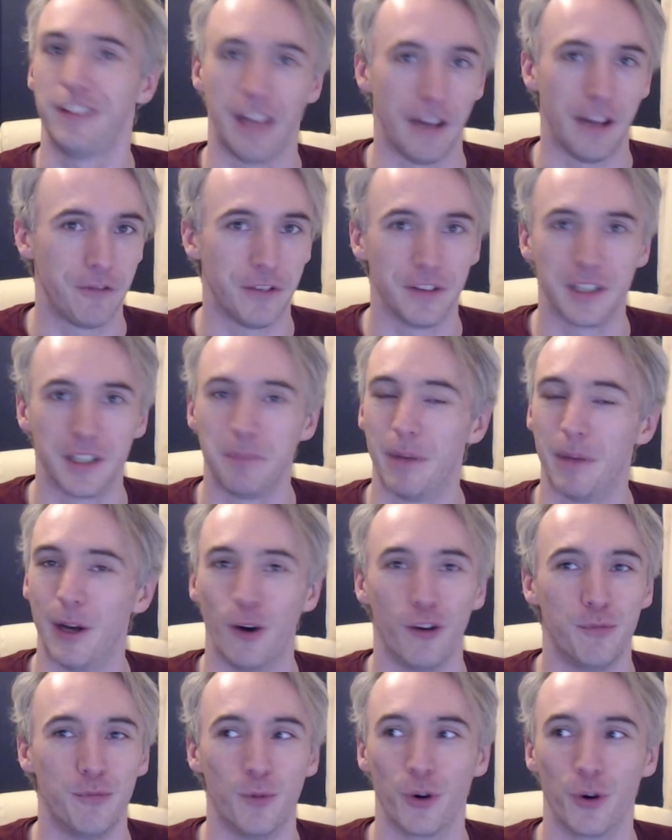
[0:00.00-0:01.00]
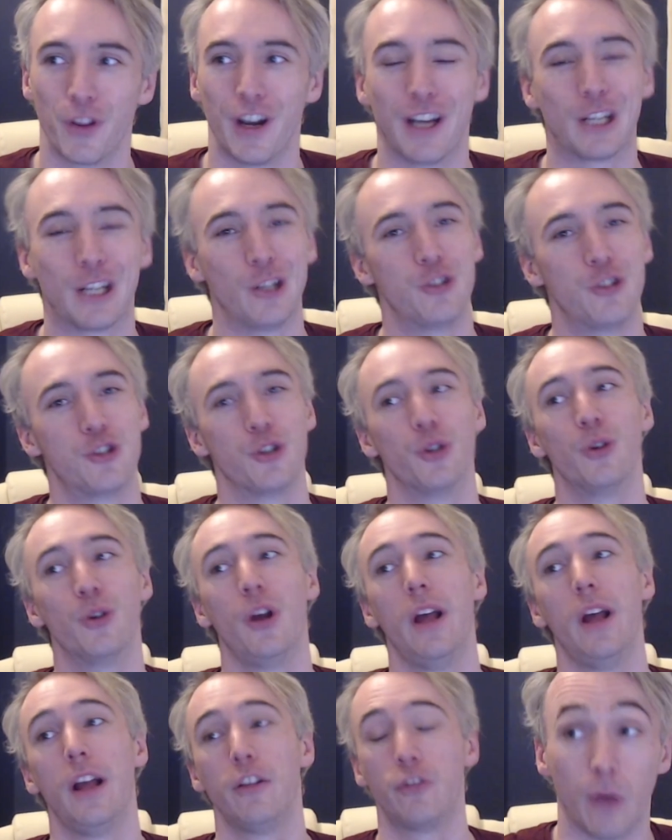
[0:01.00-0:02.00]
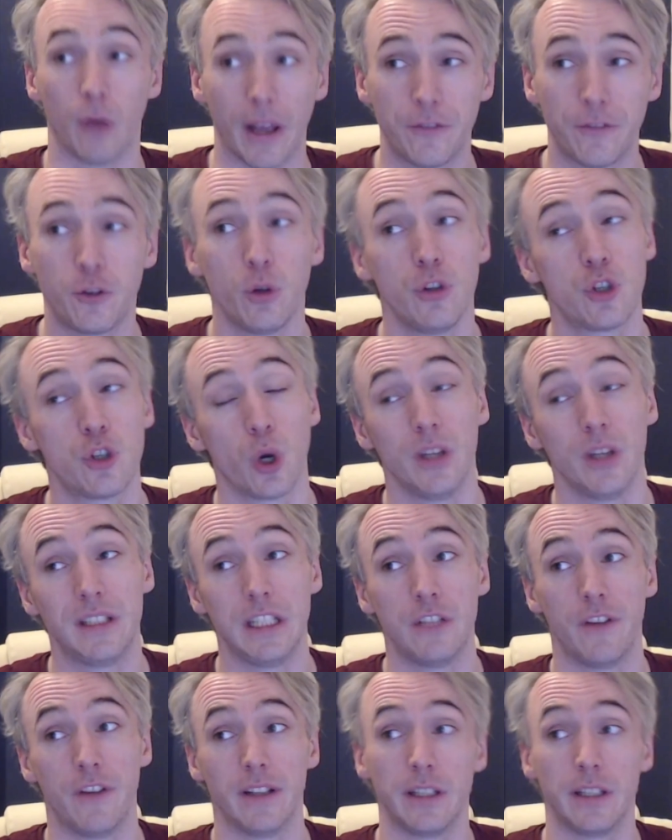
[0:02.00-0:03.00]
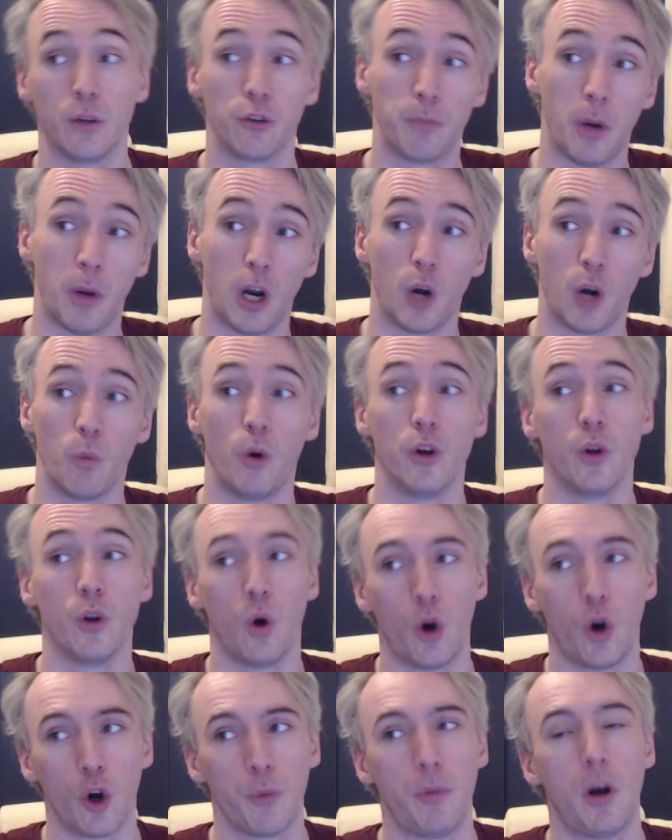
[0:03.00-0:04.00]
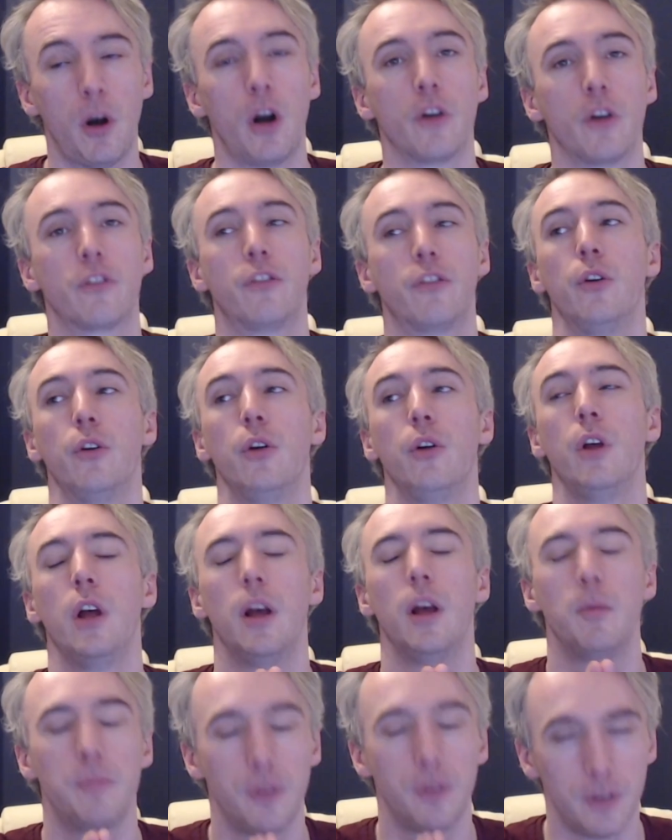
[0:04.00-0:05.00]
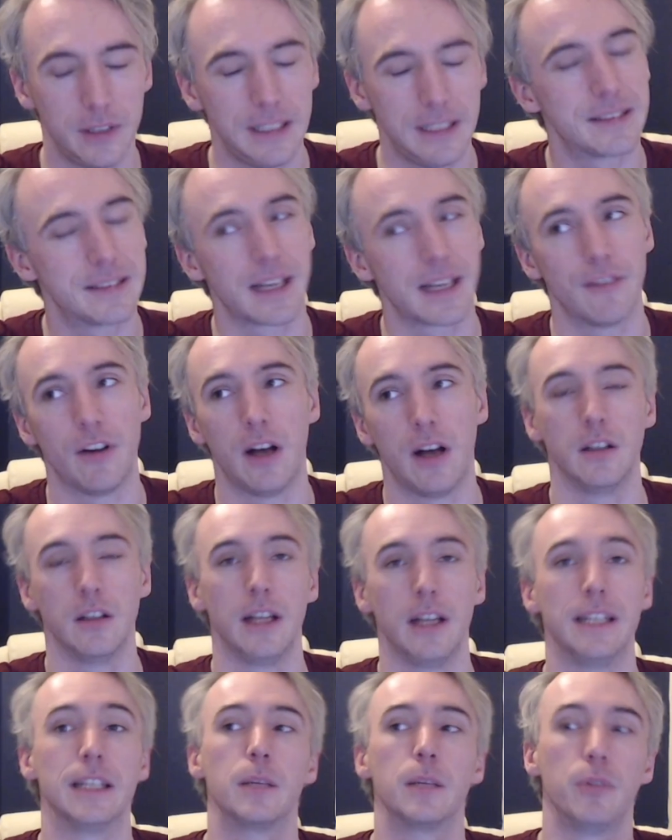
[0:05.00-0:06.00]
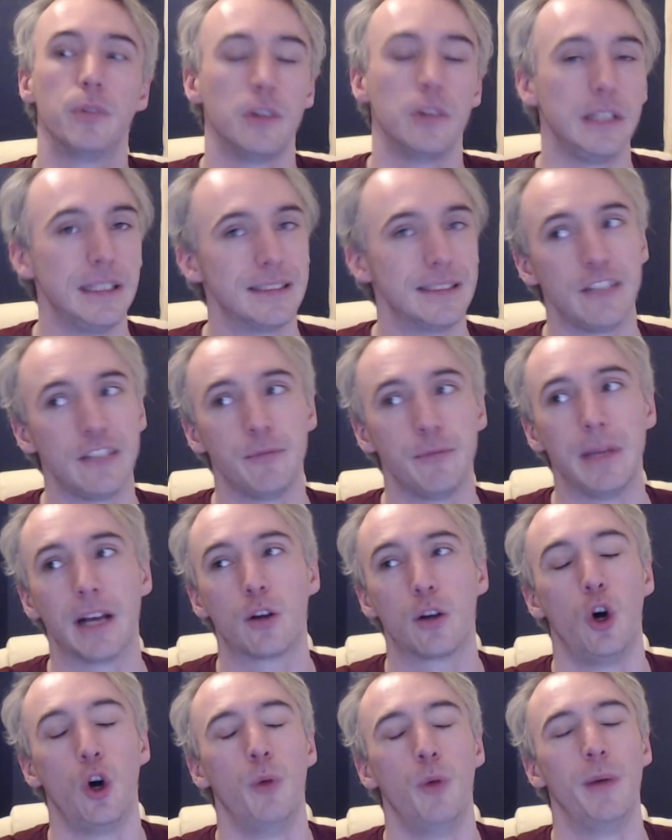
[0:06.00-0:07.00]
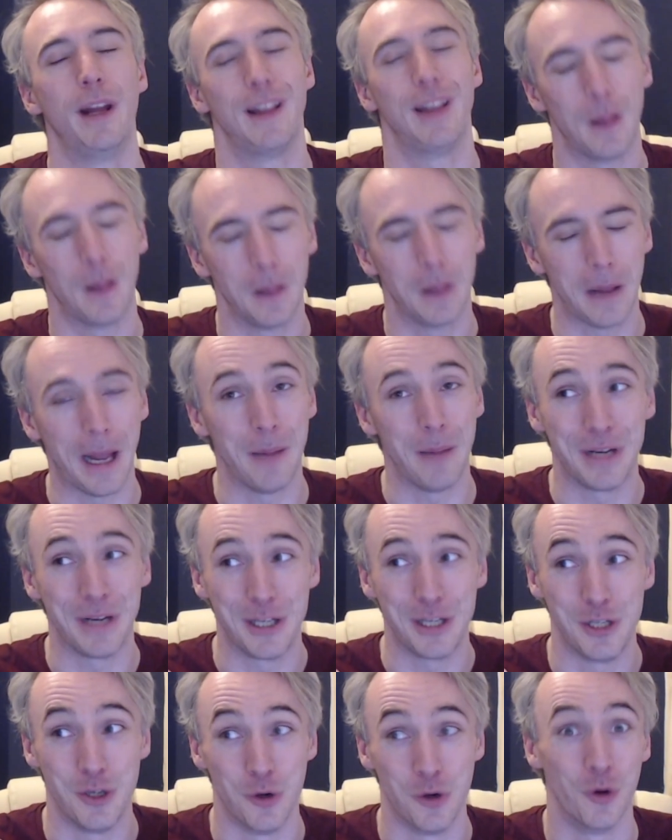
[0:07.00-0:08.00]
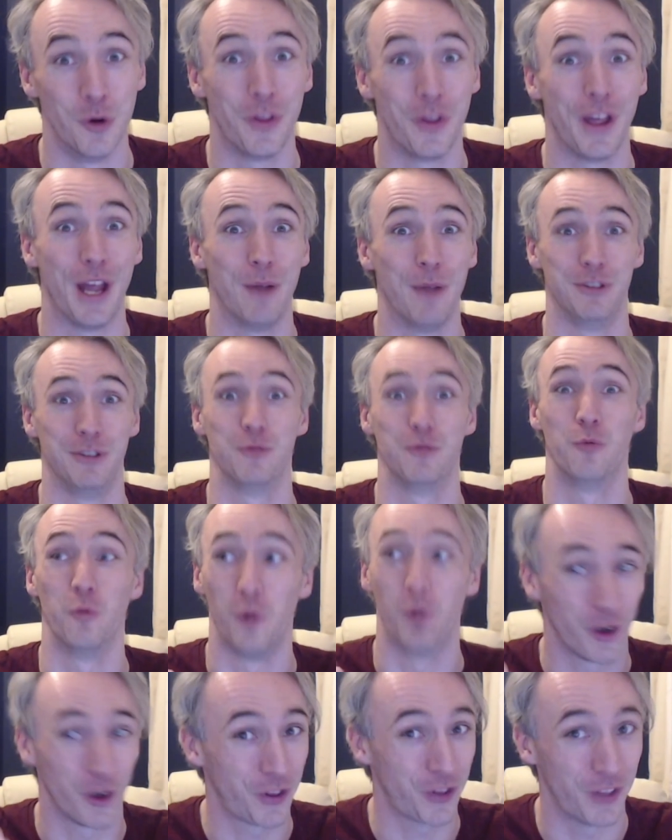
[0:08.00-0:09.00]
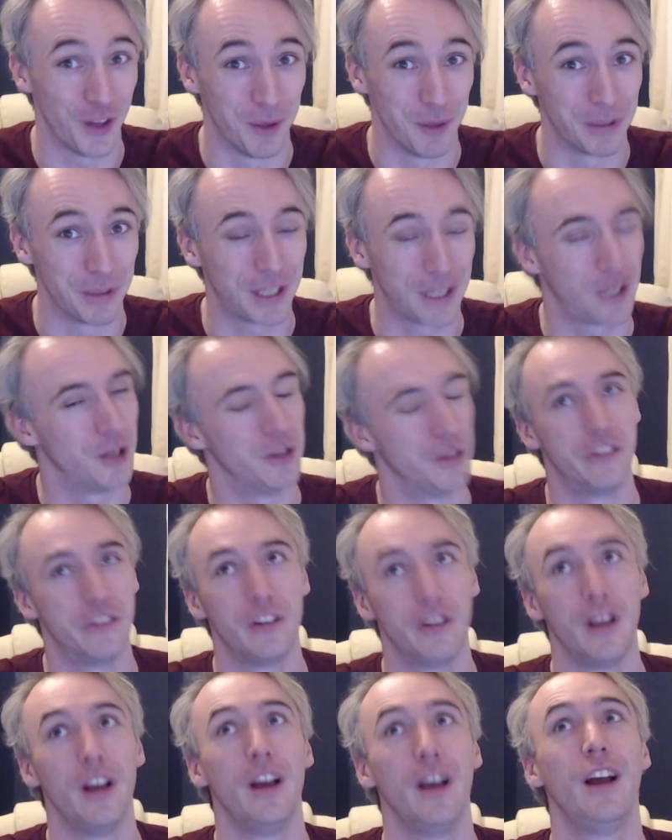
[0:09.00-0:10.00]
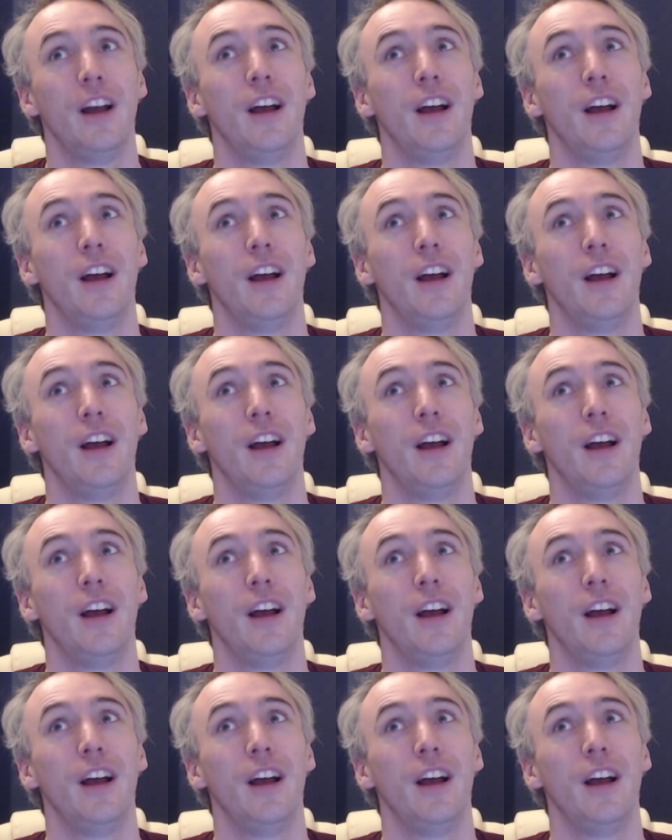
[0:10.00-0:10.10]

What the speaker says: definitely bit off more than I could chew. So if you enjoyed these videos, part 1 or part 2, please give it a like, please leave me a comment, let me know that it was worth it, because